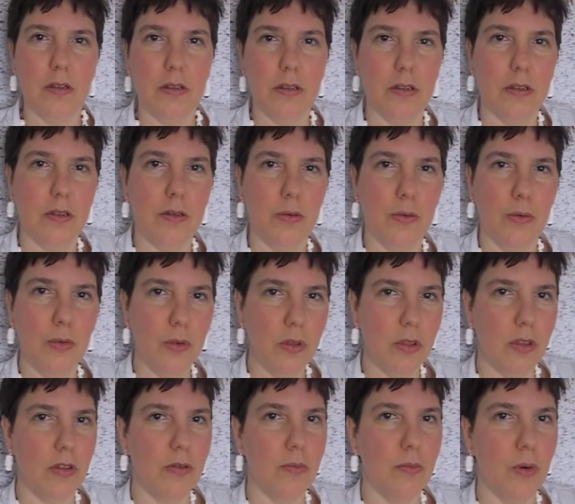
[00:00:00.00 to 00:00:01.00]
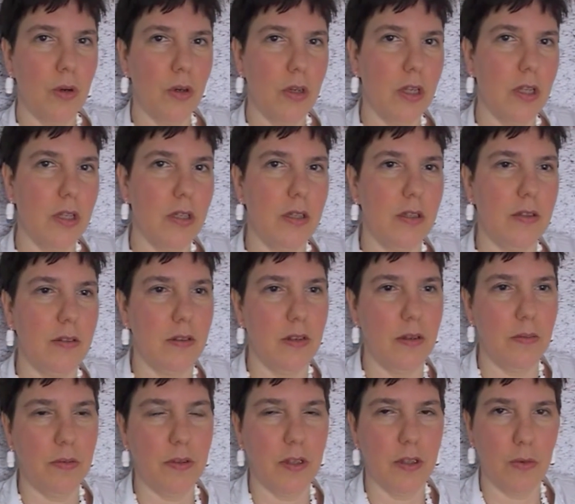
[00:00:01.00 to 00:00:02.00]
the rule is more that he
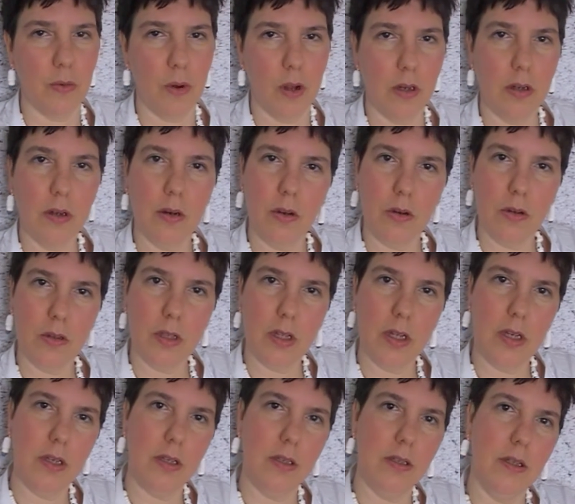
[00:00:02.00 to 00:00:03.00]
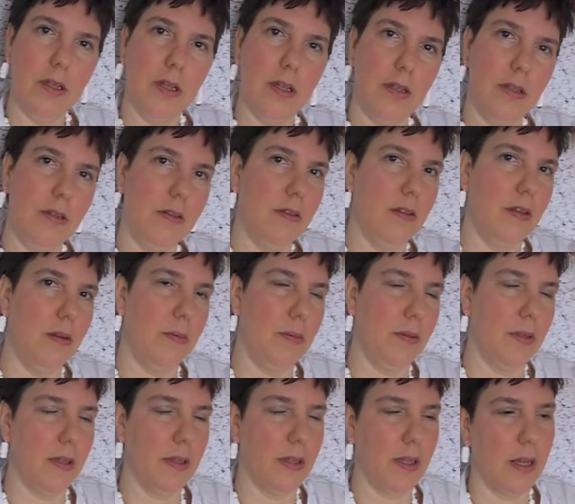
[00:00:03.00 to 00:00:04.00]
sleeps at 1 o'clock than that he
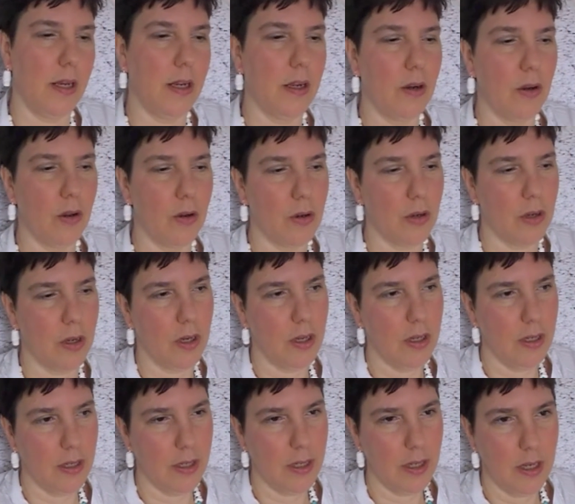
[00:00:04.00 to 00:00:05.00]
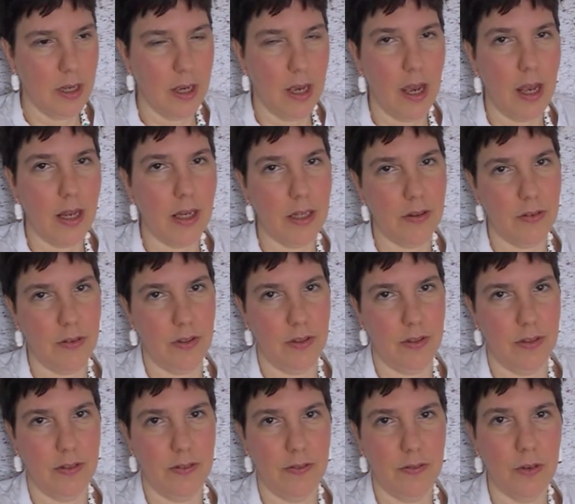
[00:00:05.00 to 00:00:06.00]
sleeps at 10 o'clock. And if he
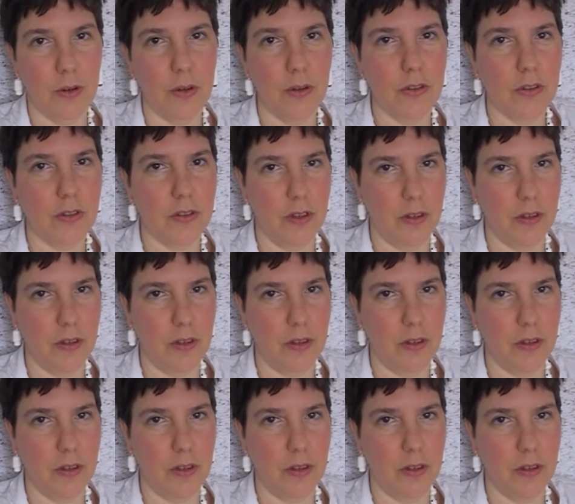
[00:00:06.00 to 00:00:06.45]
falls